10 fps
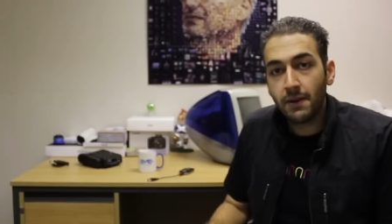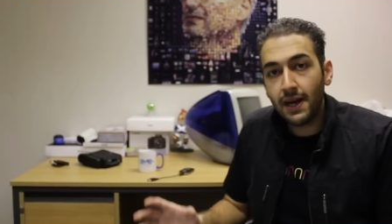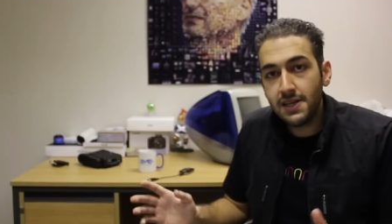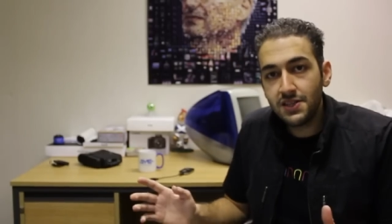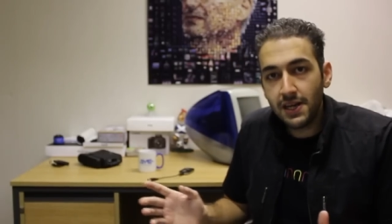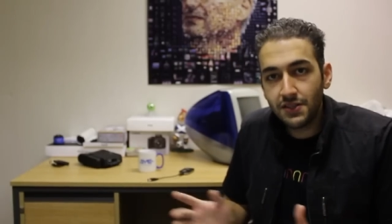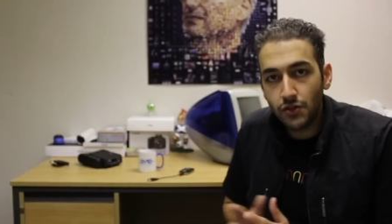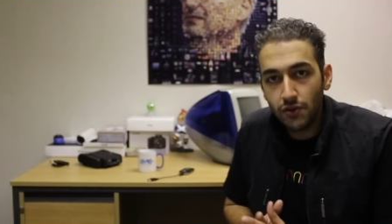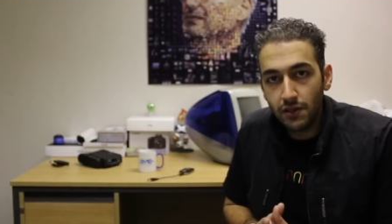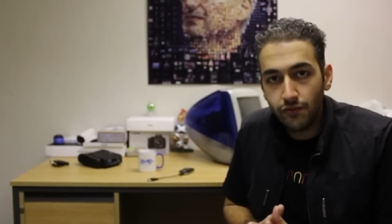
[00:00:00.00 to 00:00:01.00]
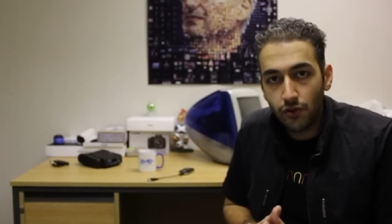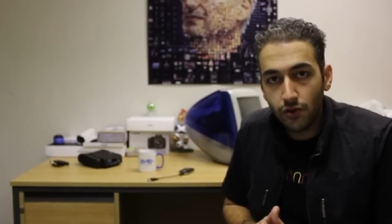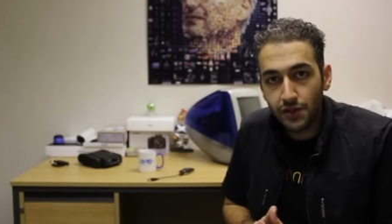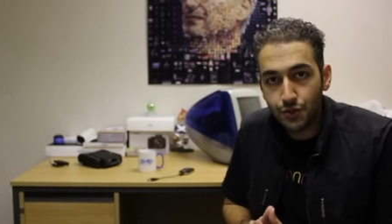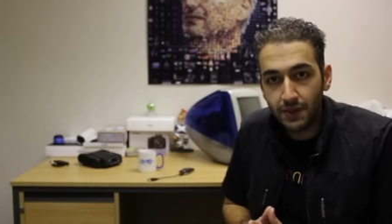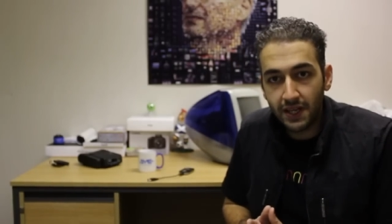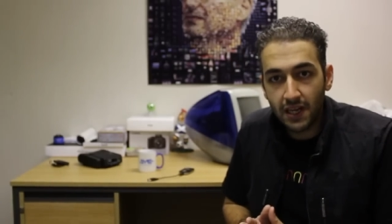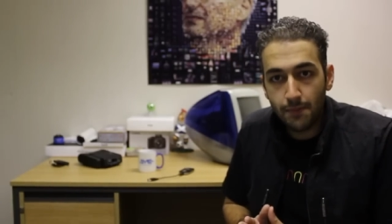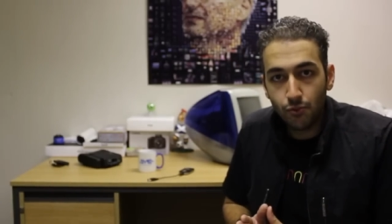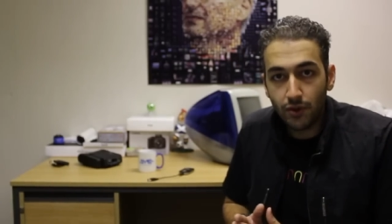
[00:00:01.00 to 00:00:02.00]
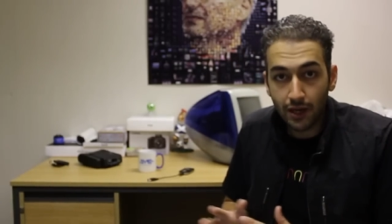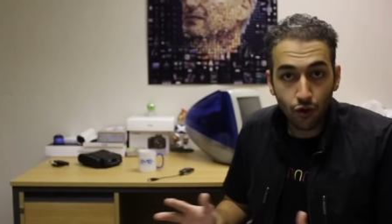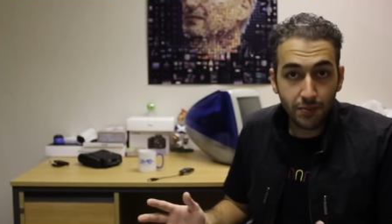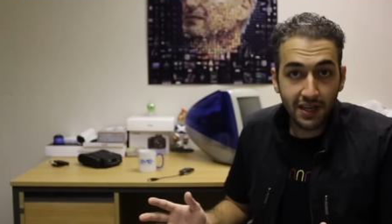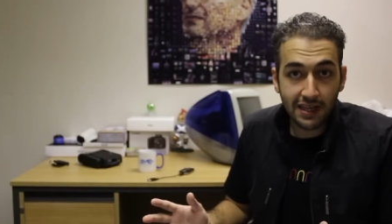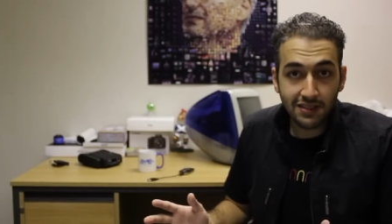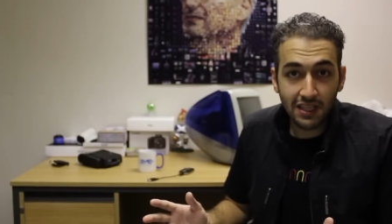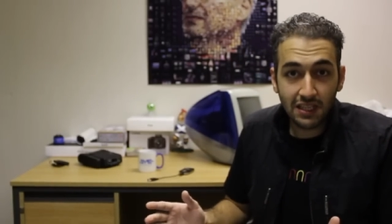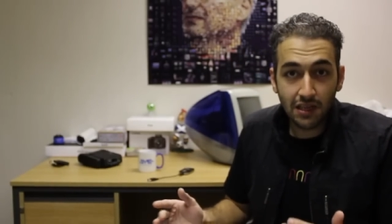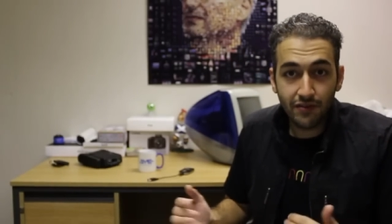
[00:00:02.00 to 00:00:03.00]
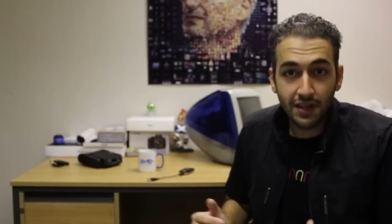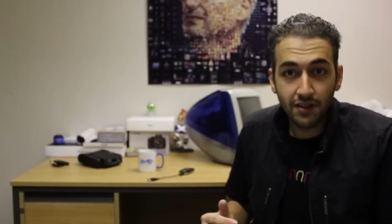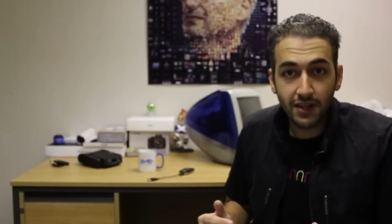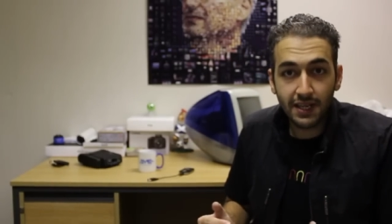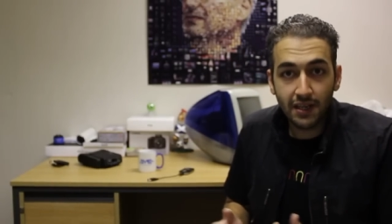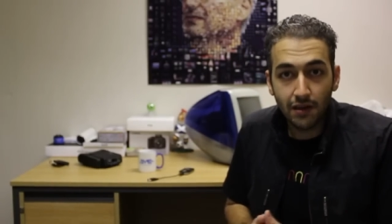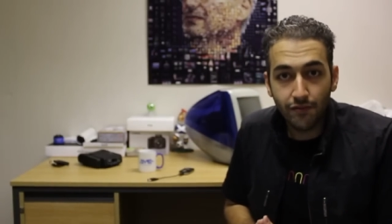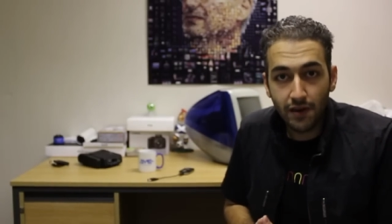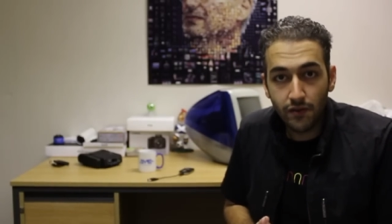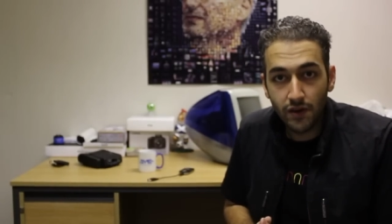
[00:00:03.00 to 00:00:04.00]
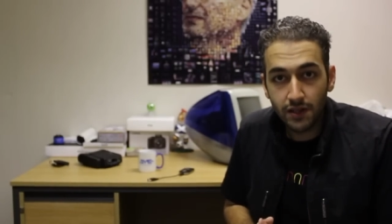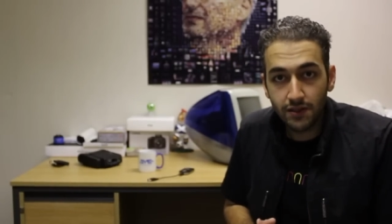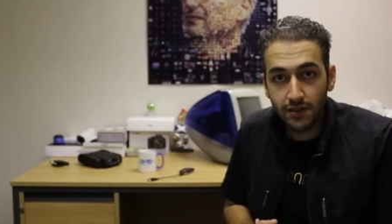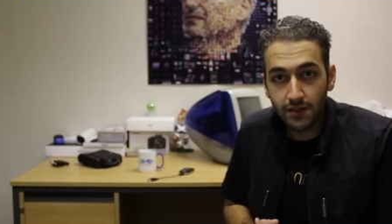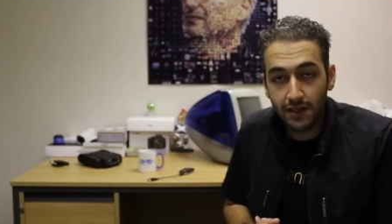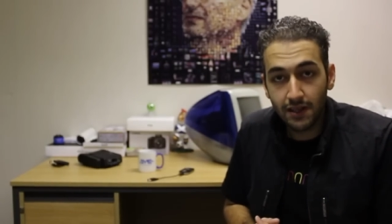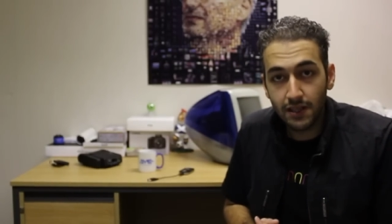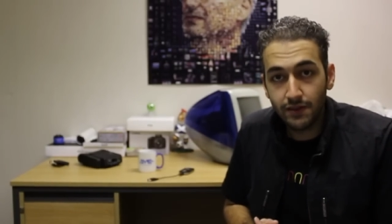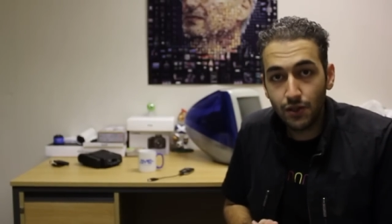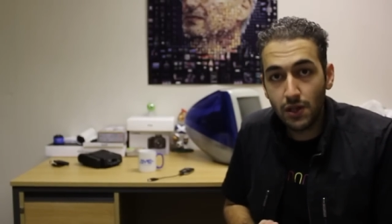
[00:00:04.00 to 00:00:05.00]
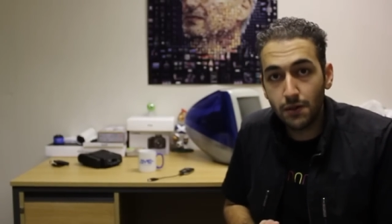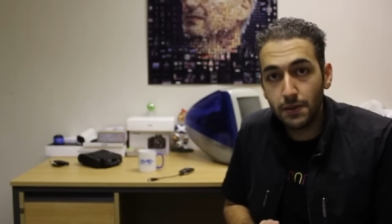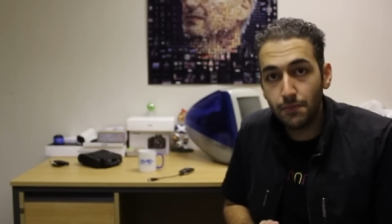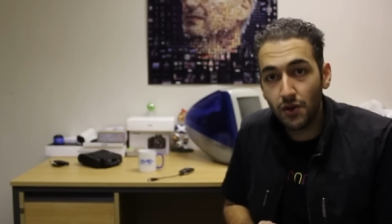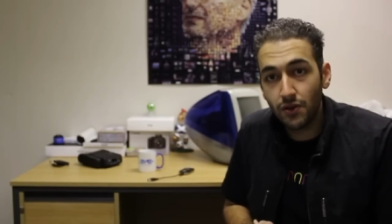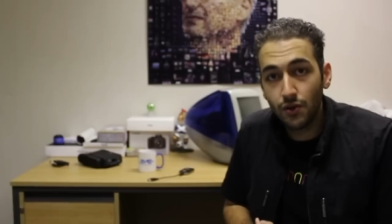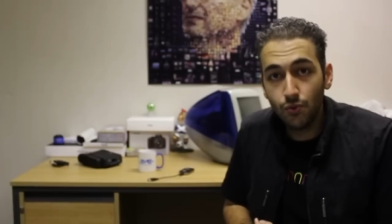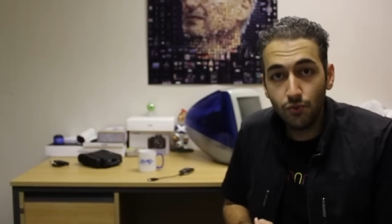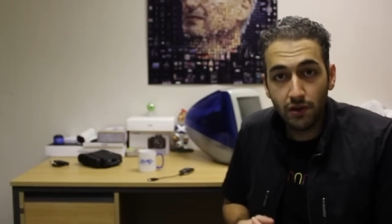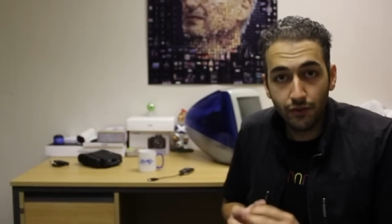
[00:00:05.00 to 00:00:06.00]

But guys, that is it really for this week in Apple. I hope you guys liked it. If you can like and favourite uh, the video, that would be pretty cool.